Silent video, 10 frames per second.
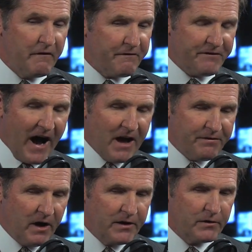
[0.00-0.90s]

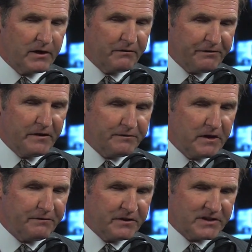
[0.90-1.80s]

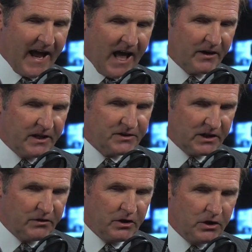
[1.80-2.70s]
550 fatalities
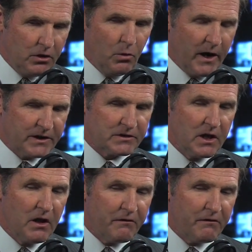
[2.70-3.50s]
in the U.S.